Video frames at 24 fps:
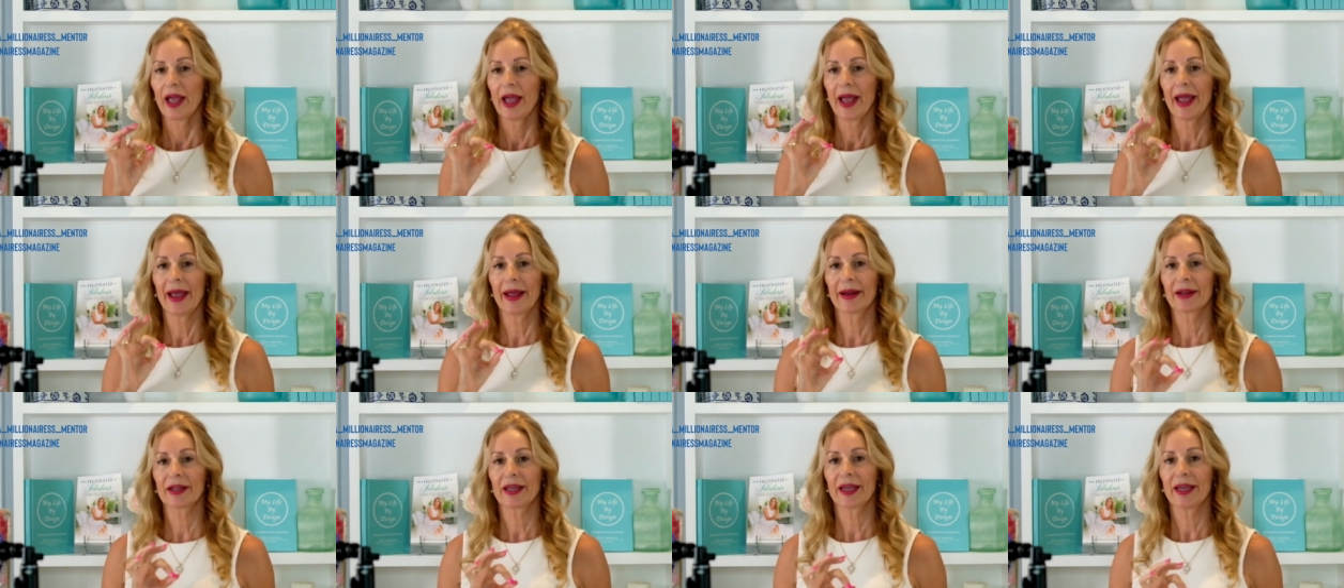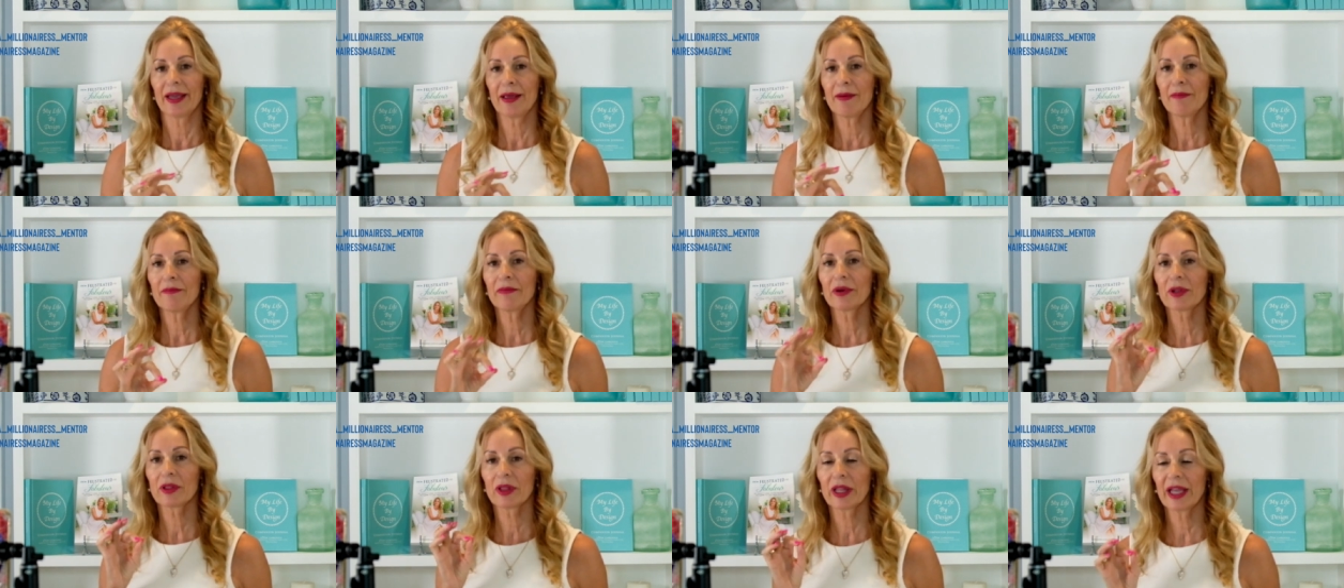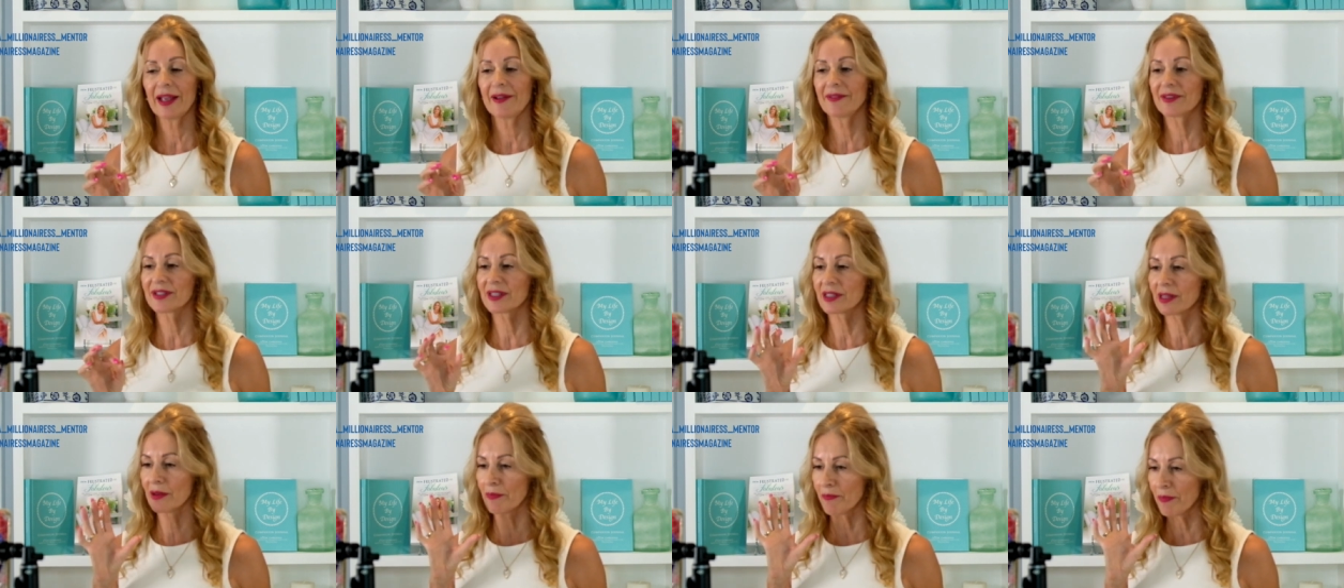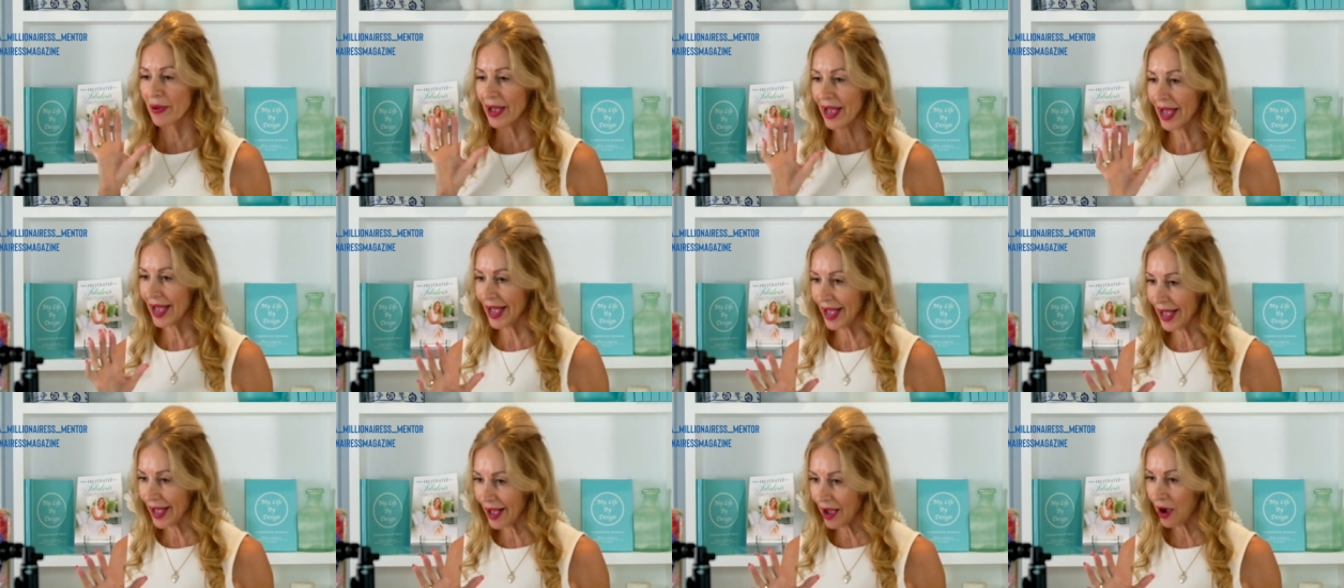And Kim believes the
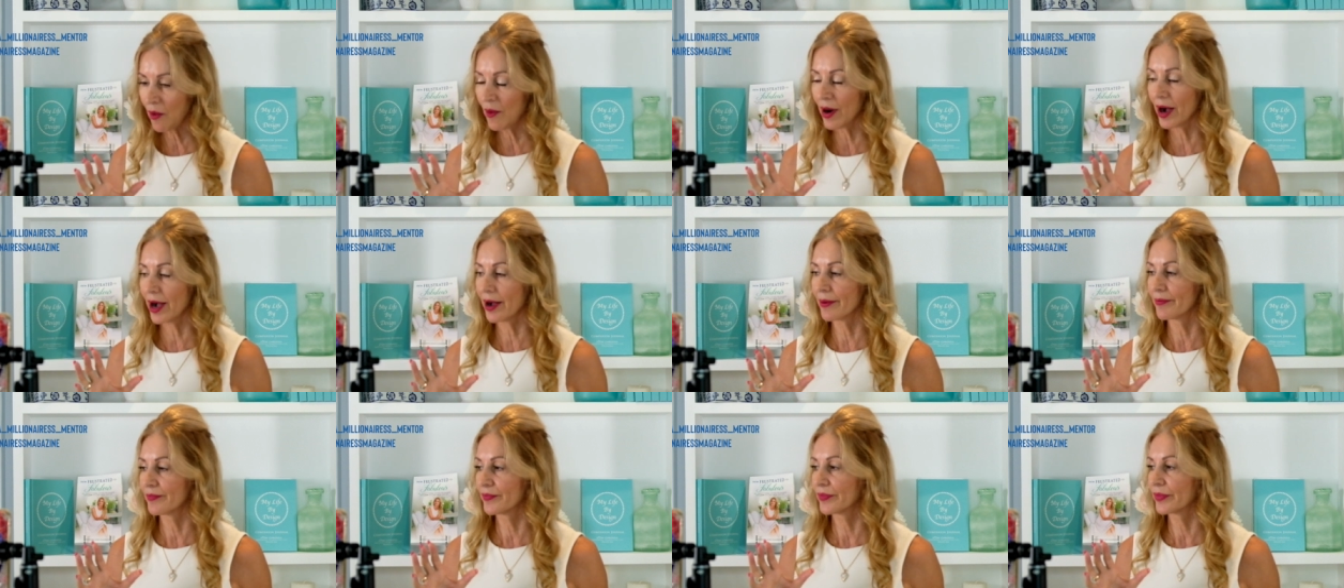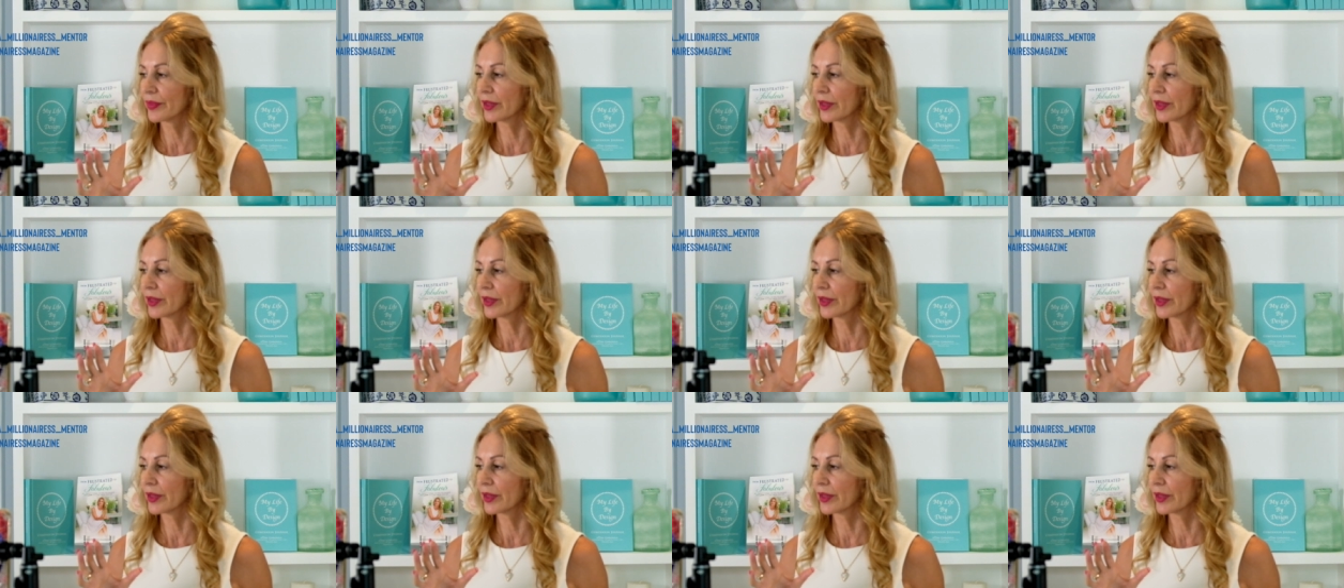power